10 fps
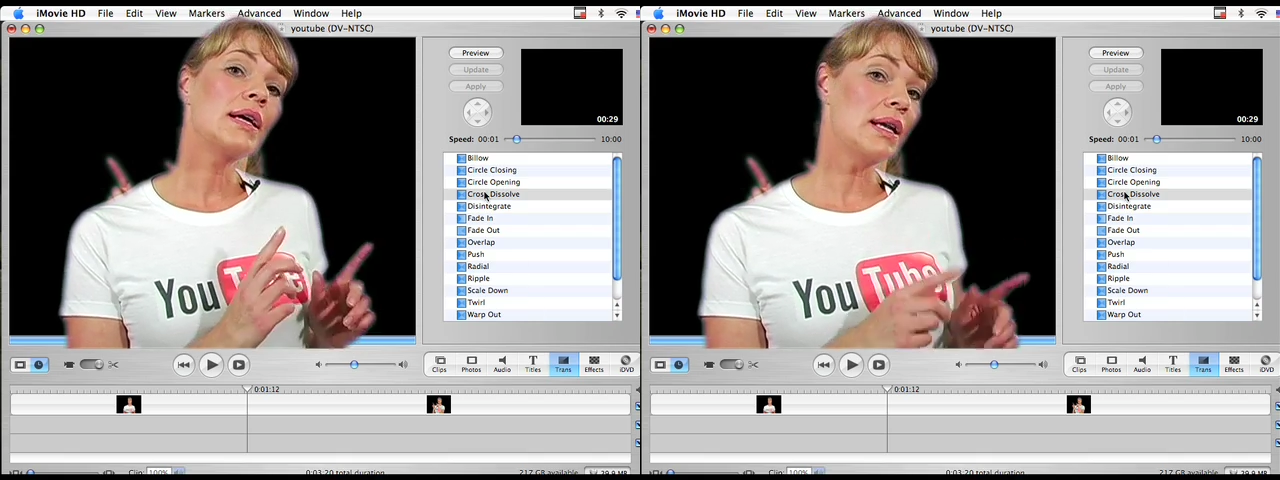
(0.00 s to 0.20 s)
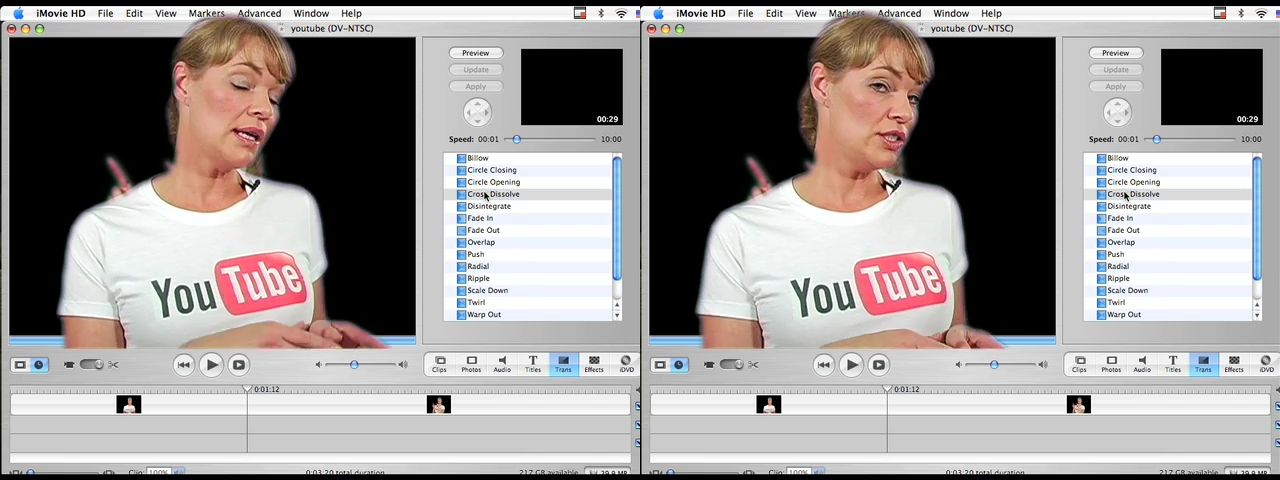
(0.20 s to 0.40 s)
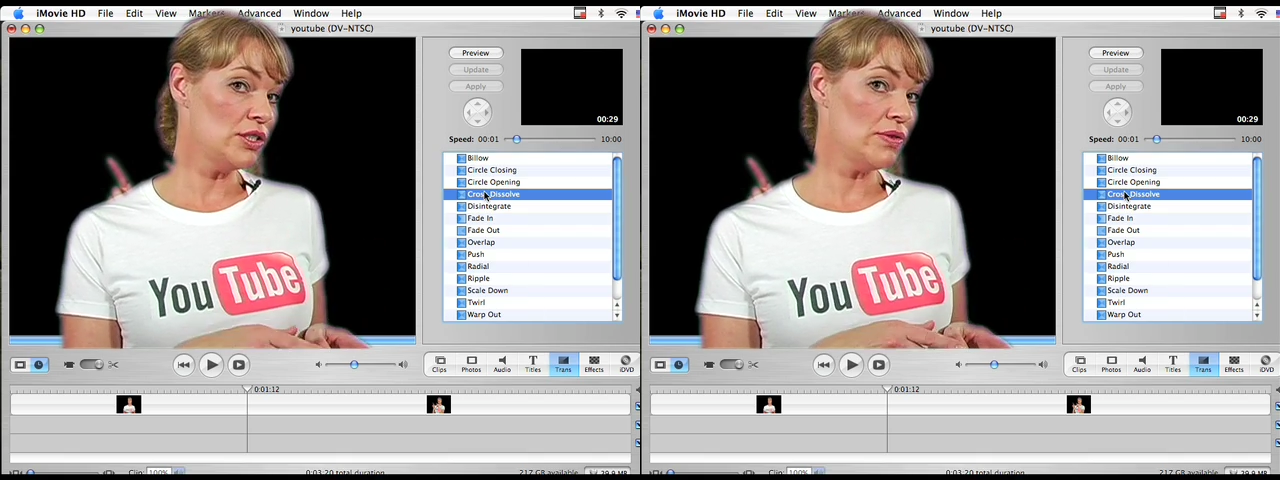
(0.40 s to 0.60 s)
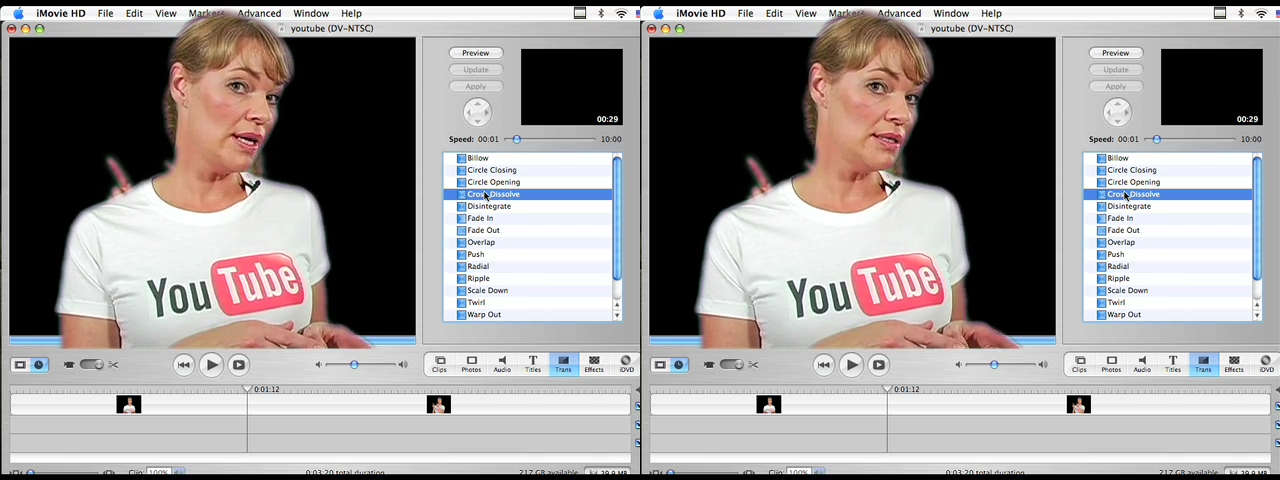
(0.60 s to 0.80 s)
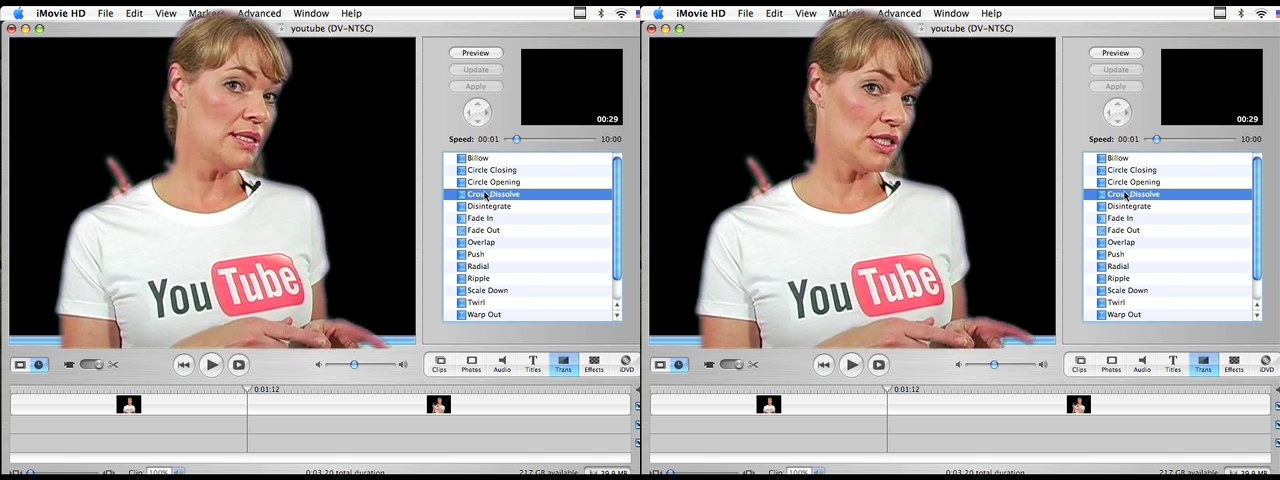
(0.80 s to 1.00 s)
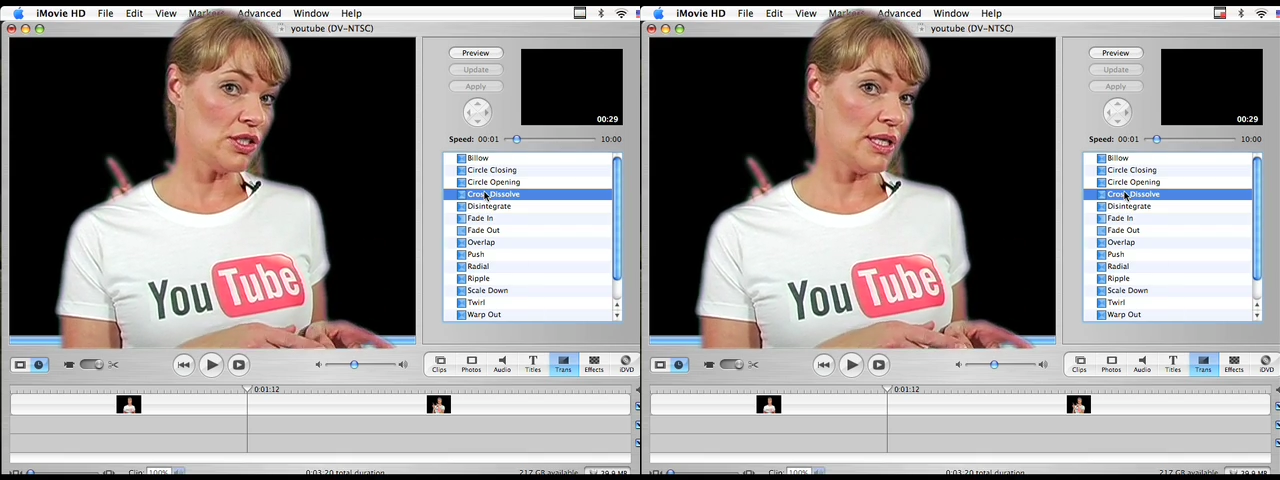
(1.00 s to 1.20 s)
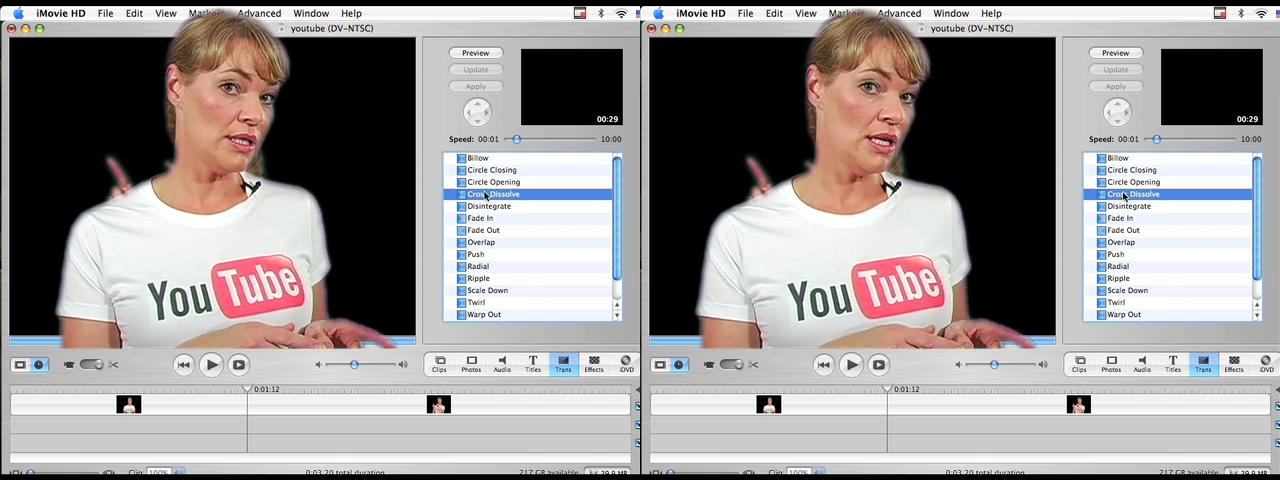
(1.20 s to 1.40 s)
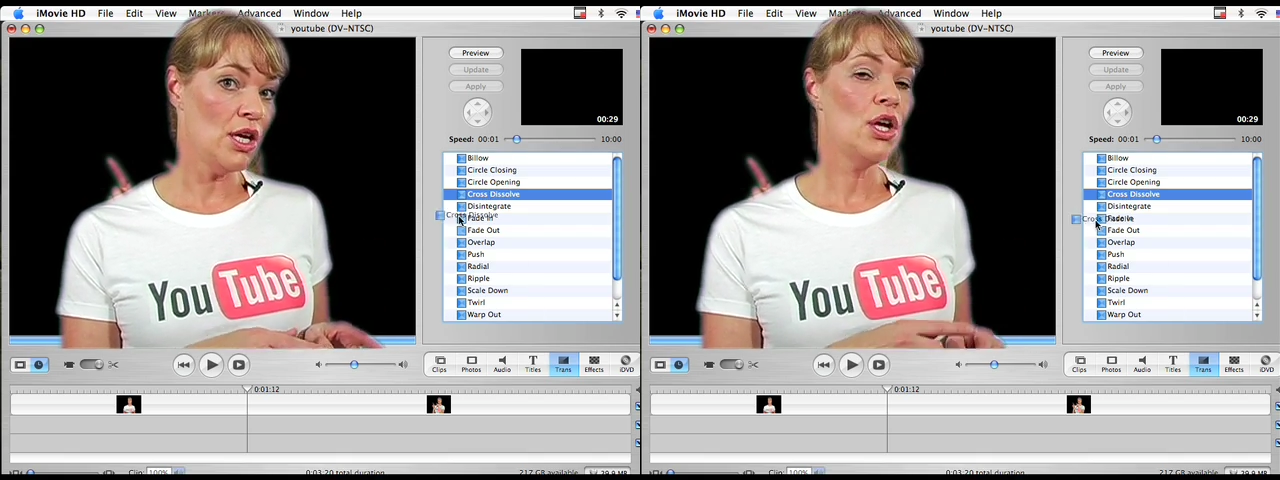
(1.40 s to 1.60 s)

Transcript: collect your transition,